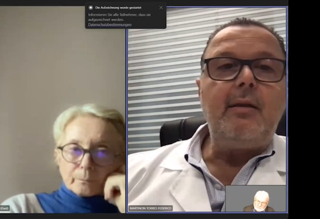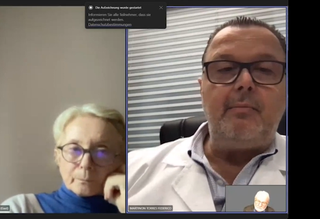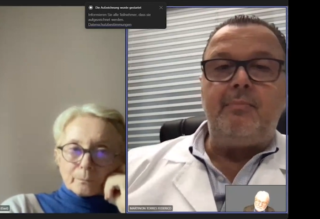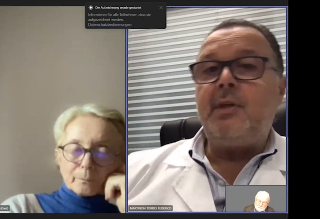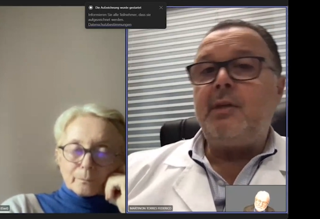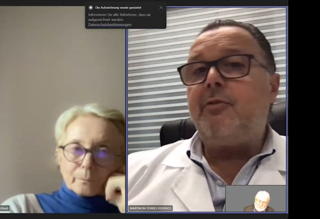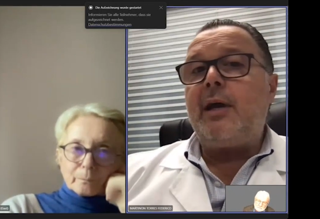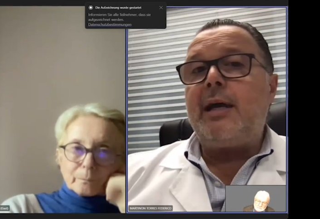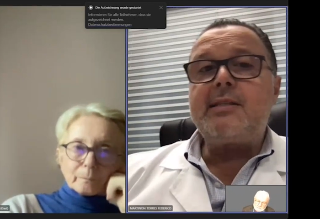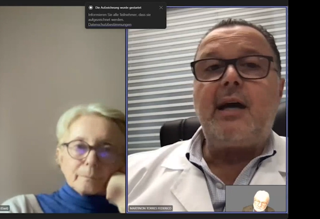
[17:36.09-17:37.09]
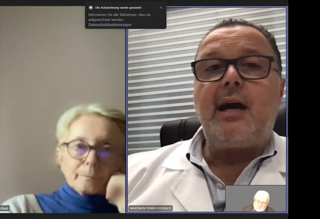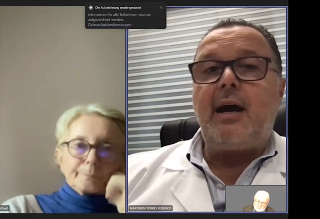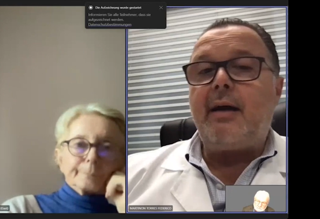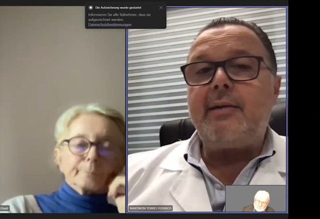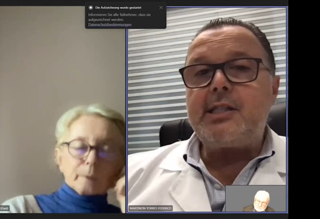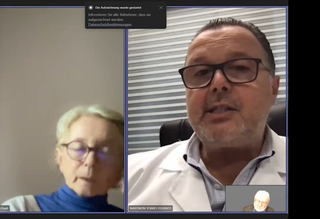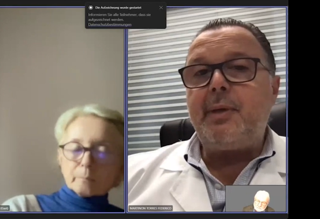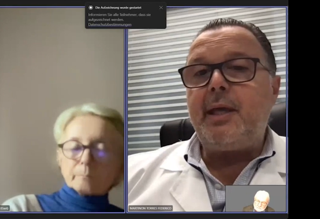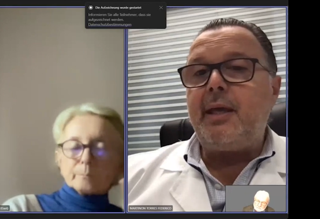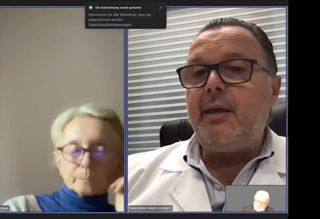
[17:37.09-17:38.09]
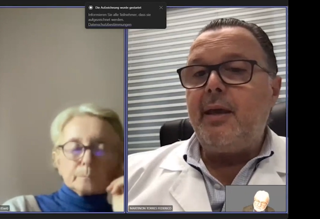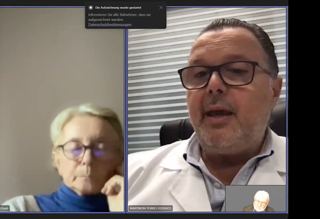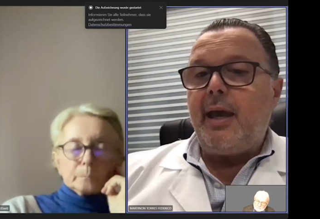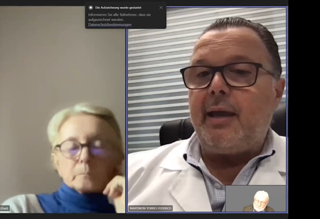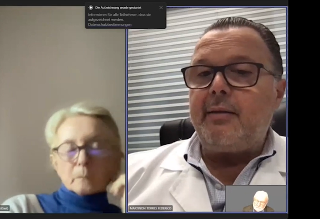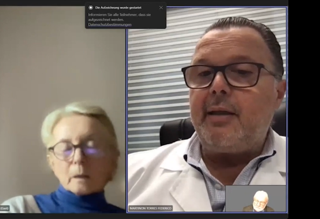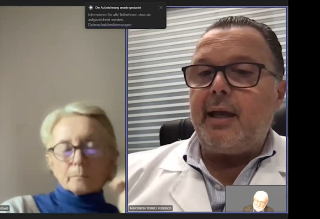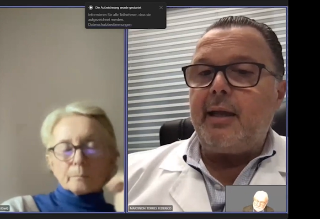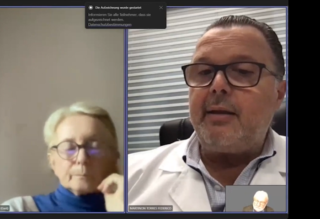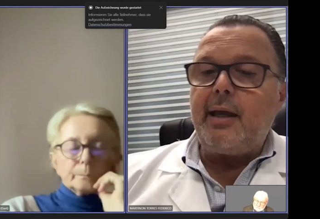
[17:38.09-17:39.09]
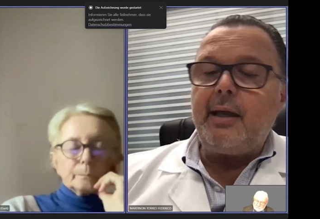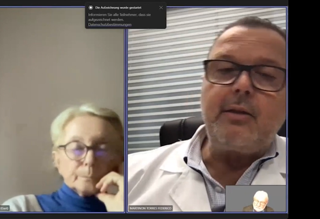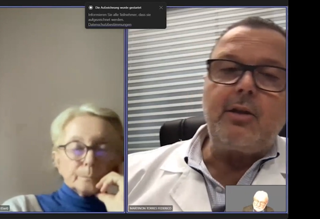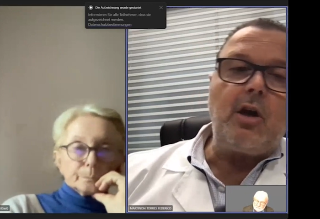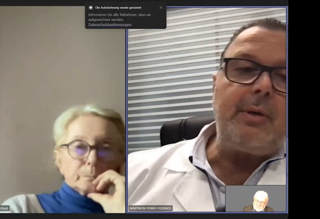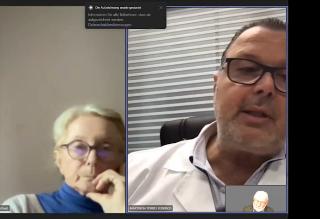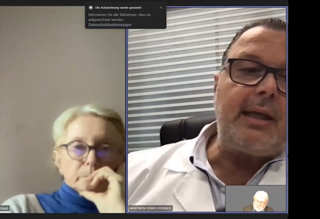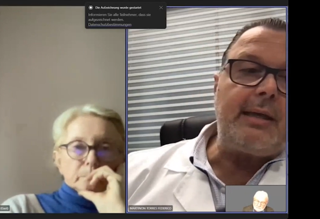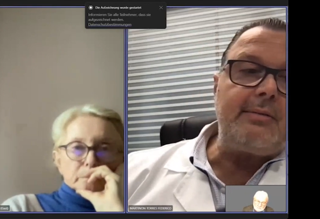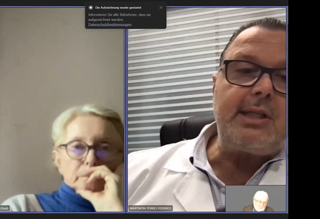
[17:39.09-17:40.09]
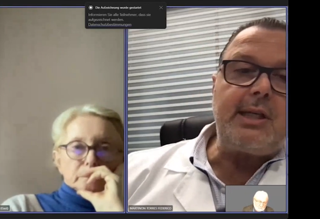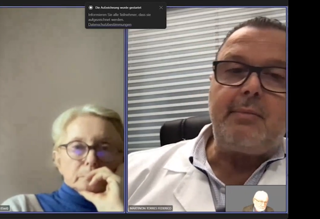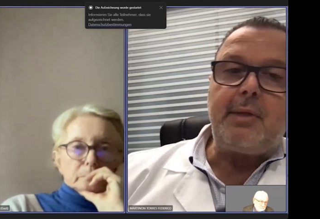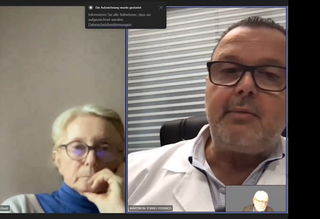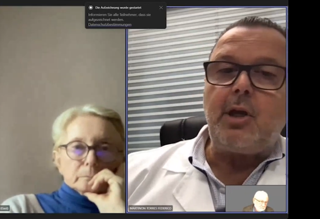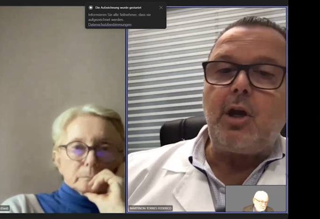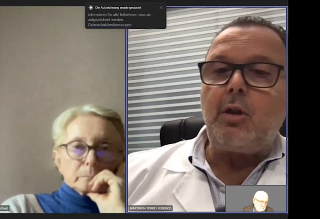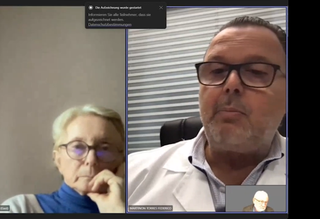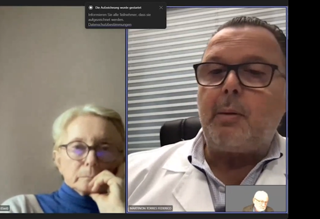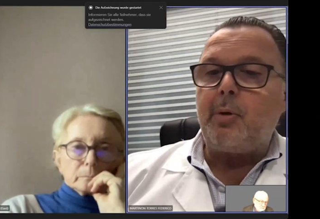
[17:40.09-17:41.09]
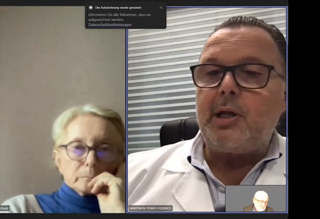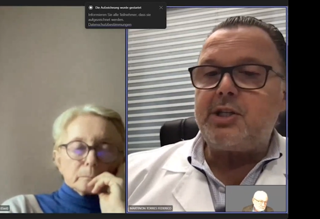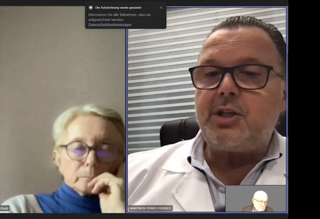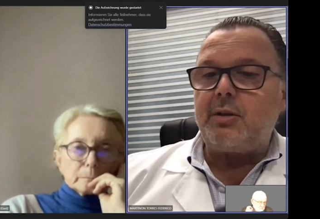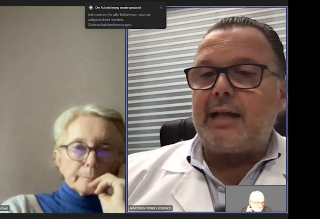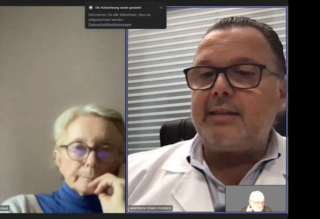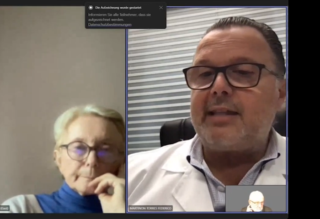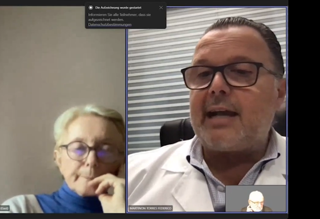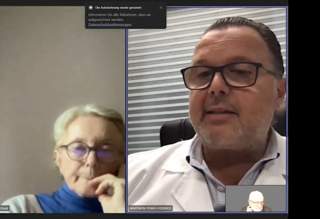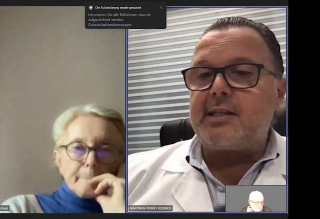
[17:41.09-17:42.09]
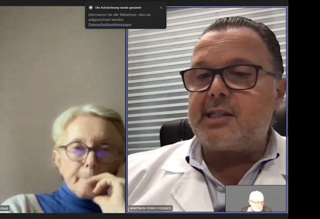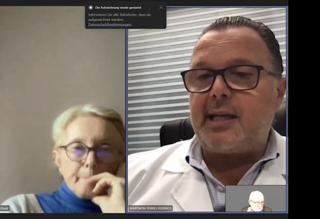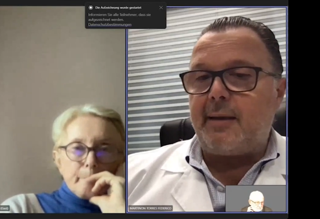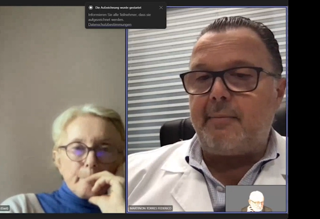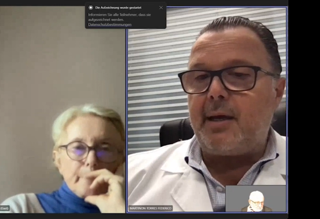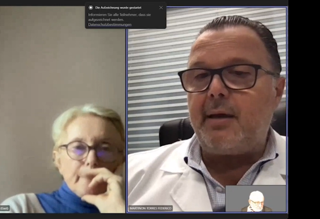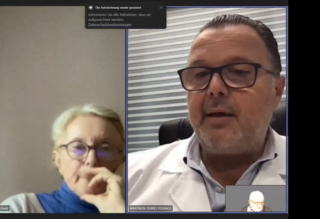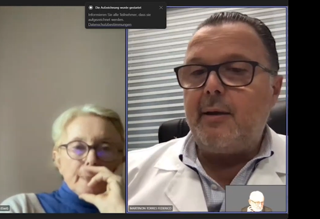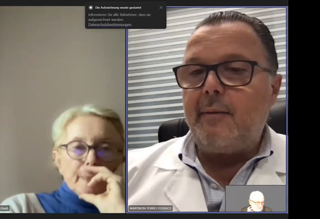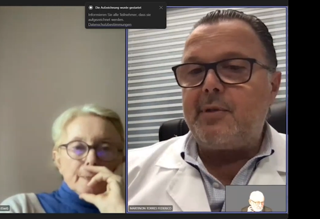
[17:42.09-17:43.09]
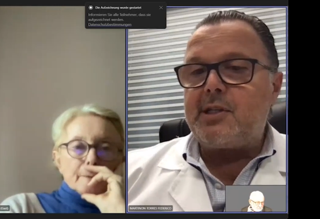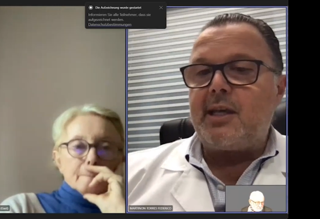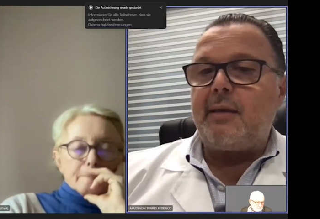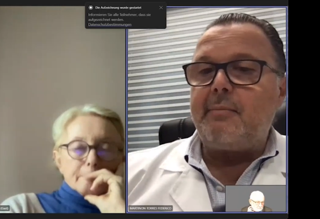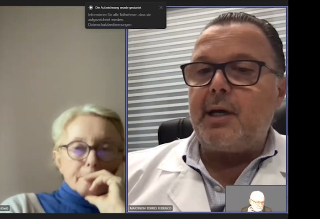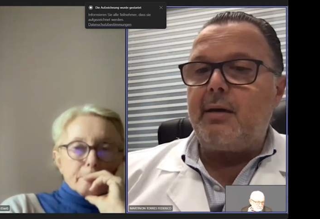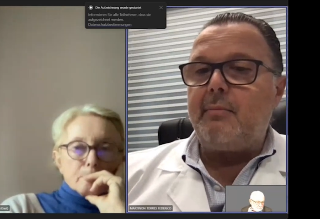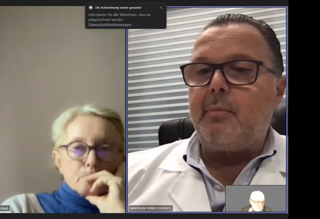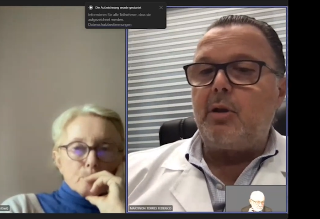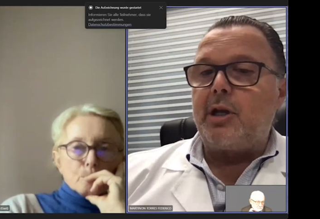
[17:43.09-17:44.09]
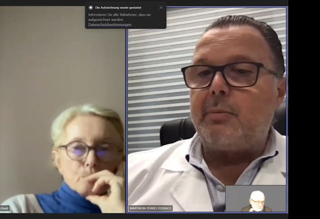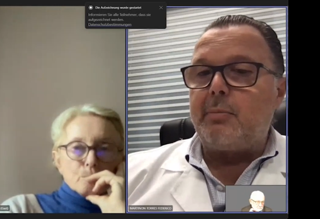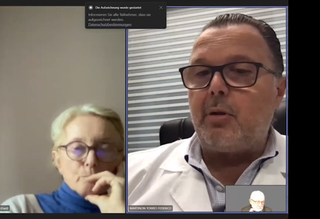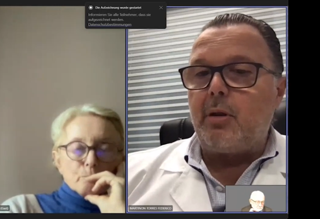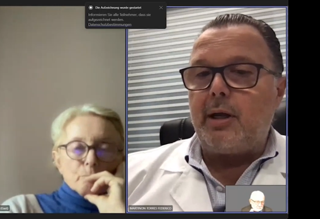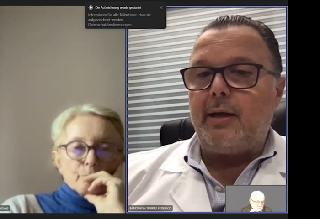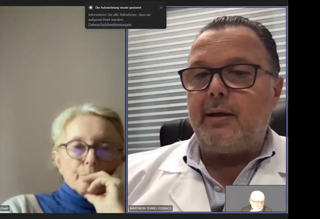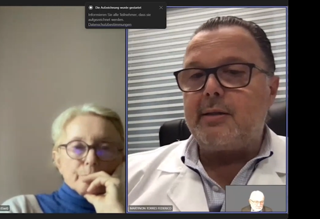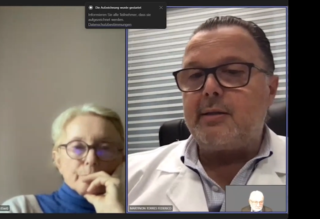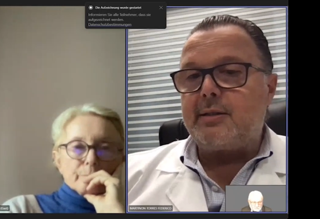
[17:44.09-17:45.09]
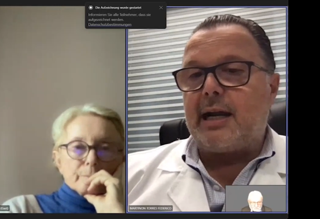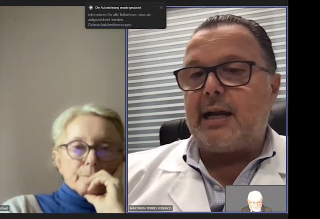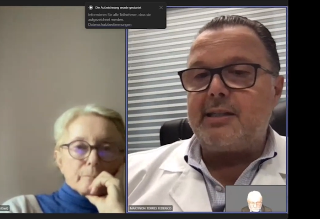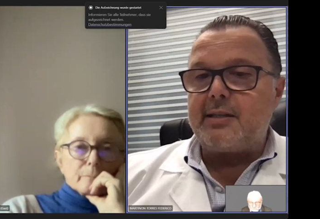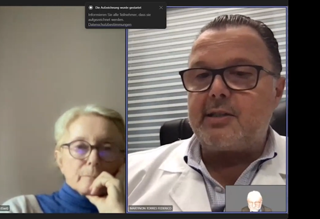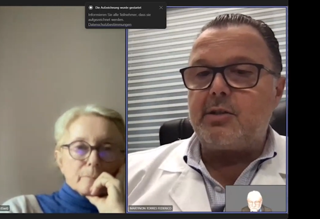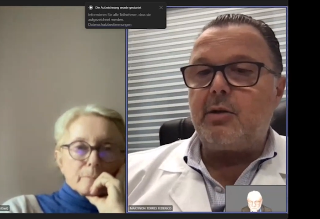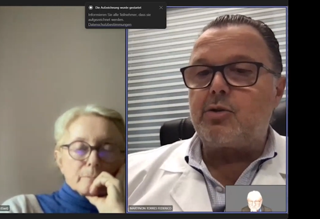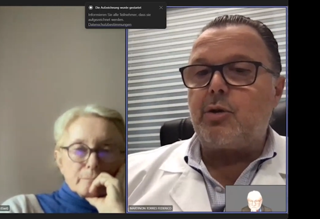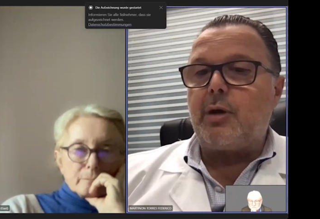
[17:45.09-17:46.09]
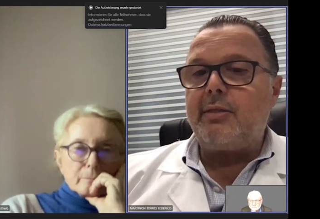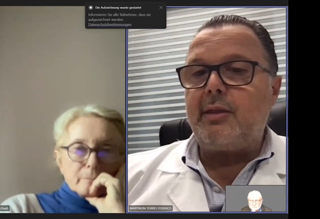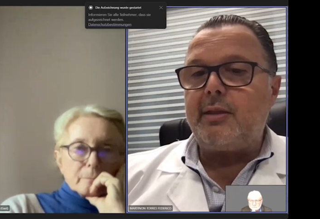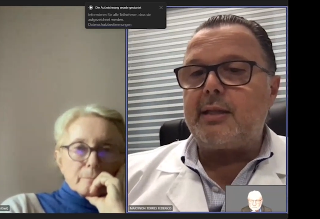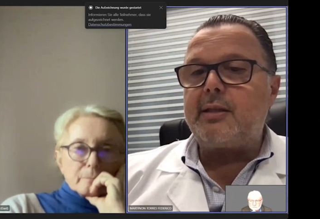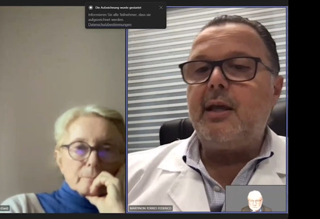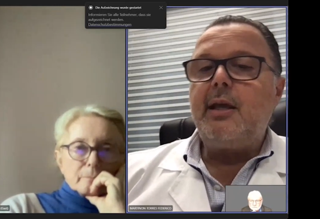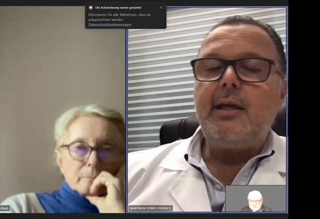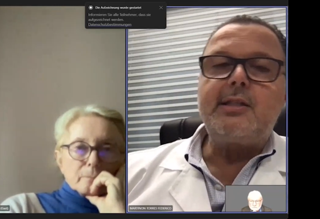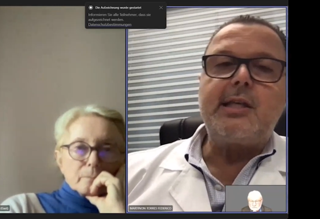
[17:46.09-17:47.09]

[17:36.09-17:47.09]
Speaker 1: influenza, RSV, and and and COVID-19 in the adult population attack the same uh, the same uh, vulnerable uh, targets. No, so I think that it's a